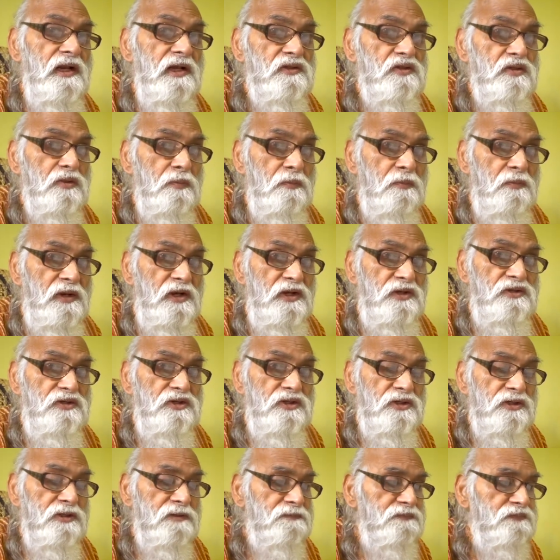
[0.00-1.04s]
as a
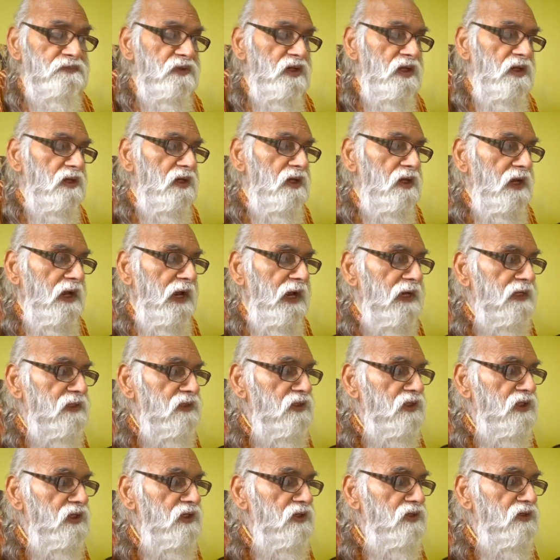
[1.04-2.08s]
major,
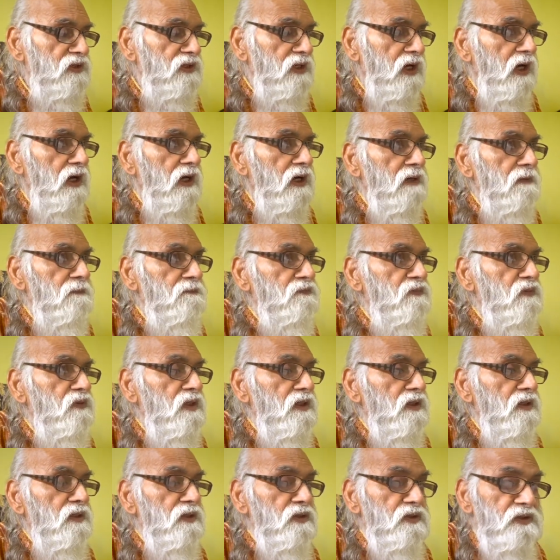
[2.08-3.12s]
and these are
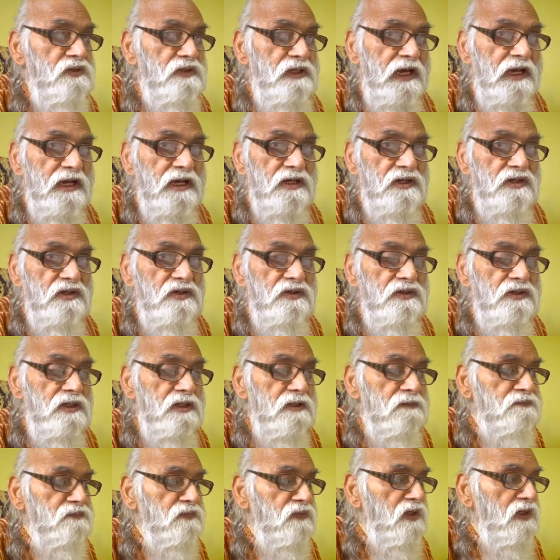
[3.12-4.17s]

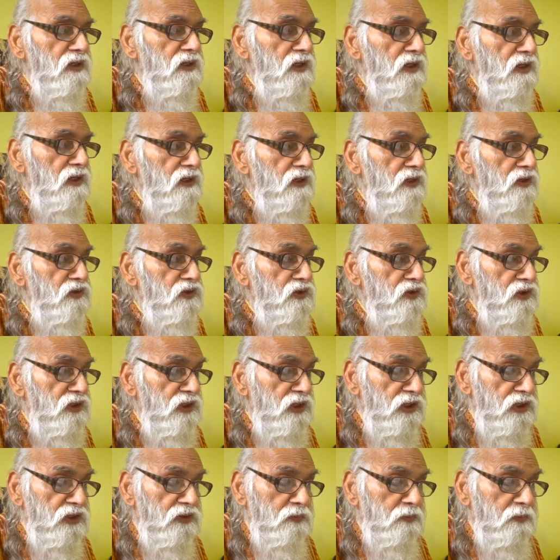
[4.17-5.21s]
secondary
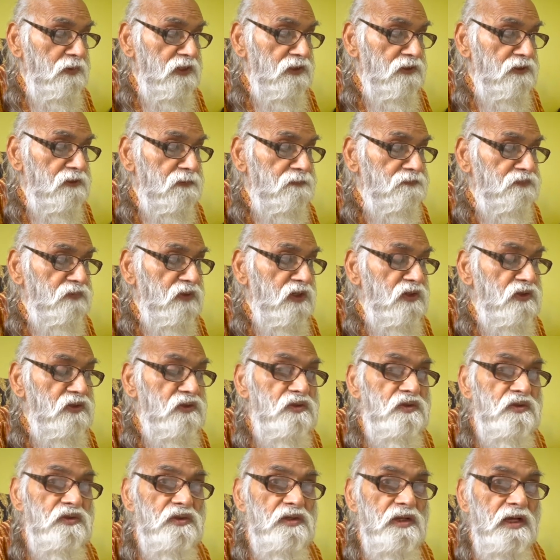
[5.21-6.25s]
statements.
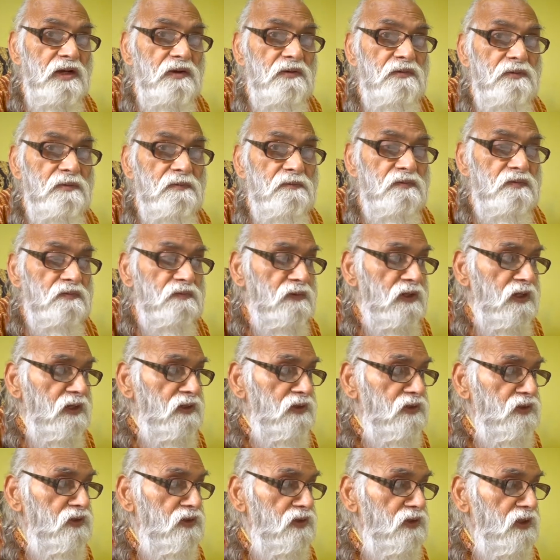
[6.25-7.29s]
Sarv,
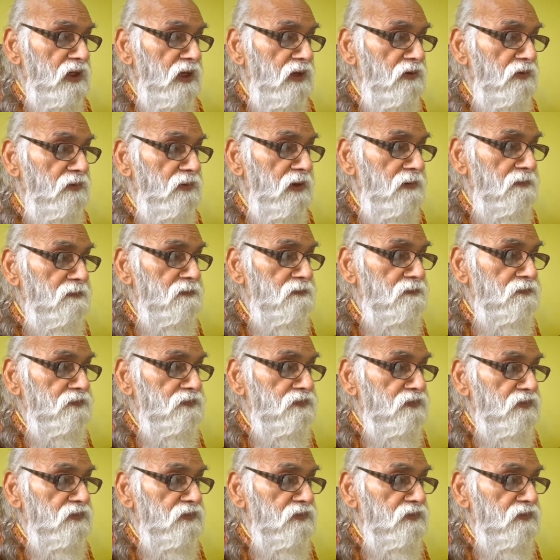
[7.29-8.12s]
sarvam,